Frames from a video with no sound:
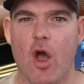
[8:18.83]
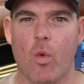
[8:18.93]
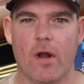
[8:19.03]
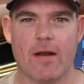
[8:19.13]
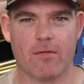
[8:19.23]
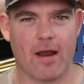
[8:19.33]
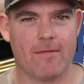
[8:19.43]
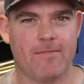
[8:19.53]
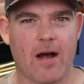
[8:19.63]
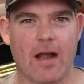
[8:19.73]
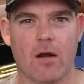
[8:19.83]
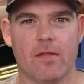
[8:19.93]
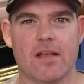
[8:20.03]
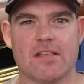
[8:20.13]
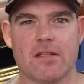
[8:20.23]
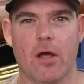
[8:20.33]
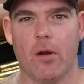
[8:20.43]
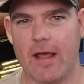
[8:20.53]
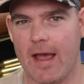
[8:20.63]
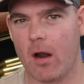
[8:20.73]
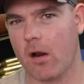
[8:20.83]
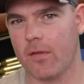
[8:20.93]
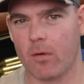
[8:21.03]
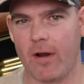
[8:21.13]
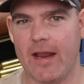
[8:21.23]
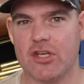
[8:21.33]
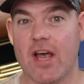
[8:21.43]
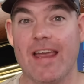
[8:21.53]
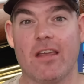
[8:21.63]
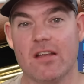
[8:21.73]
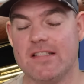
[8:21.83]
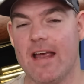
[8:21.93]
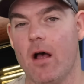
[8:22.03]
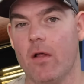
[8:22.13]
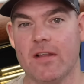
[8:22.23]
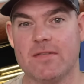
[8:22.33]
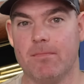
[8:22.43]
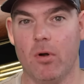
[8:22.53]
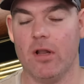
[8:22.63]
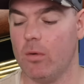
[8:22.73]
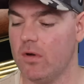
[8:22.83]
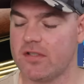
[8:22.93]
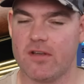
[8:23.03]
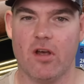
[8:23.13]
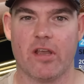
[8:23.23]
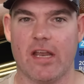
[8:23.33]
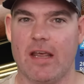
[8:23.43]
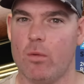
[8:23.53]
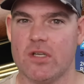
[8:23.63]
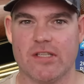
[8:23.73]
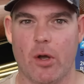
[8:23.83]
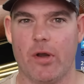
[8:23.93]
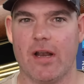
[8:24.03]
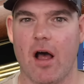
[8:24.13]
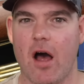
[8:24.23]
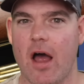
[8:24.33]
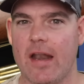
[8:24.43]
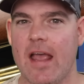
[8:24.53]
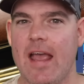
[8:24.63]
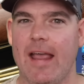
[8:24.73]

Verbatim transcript: Whenever I fired this load out on the range, I could tell this bullet was cooking. It was loaded hot.